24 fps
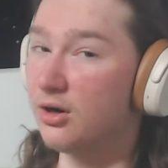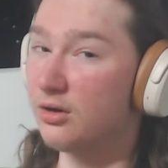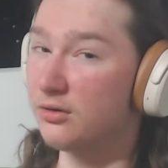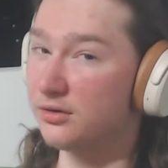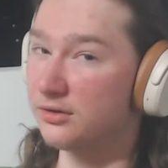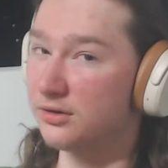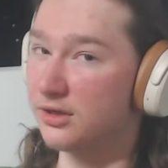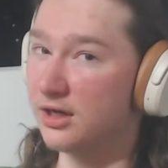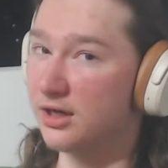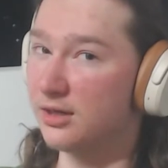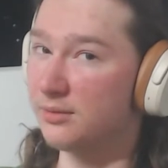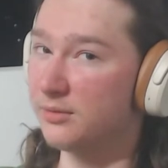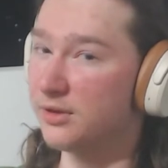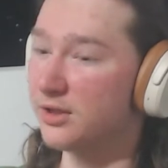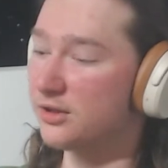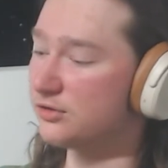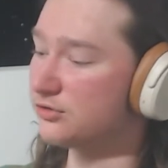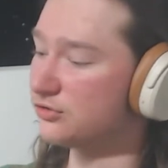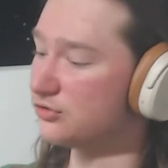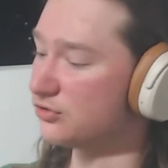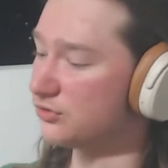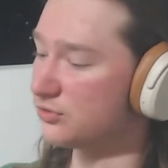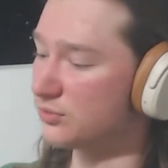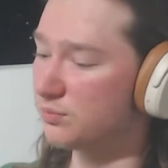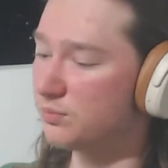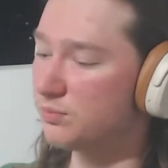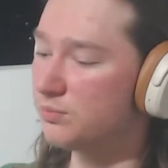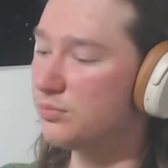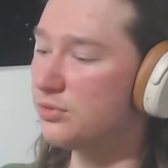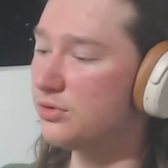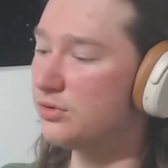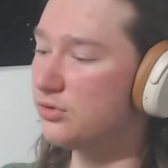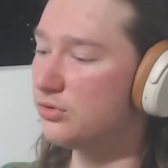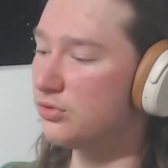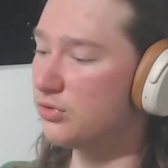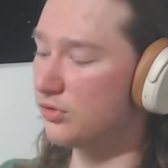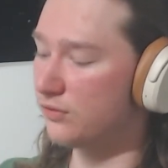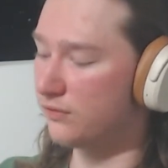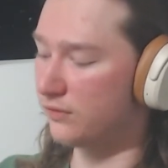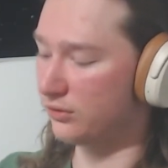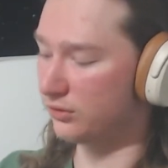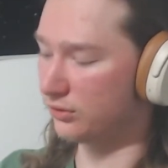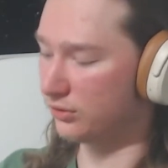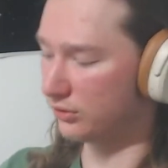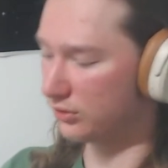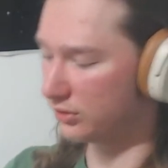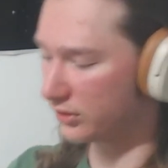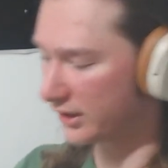the time. It is just
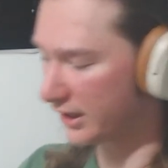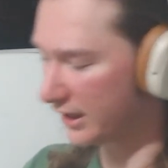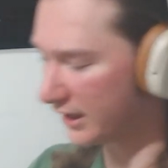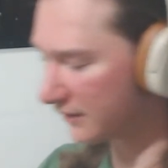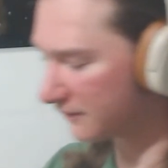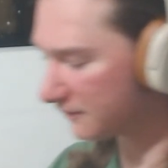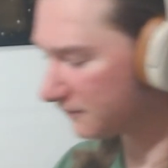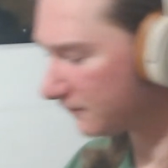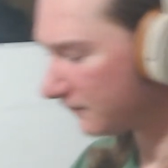beautiful to look at.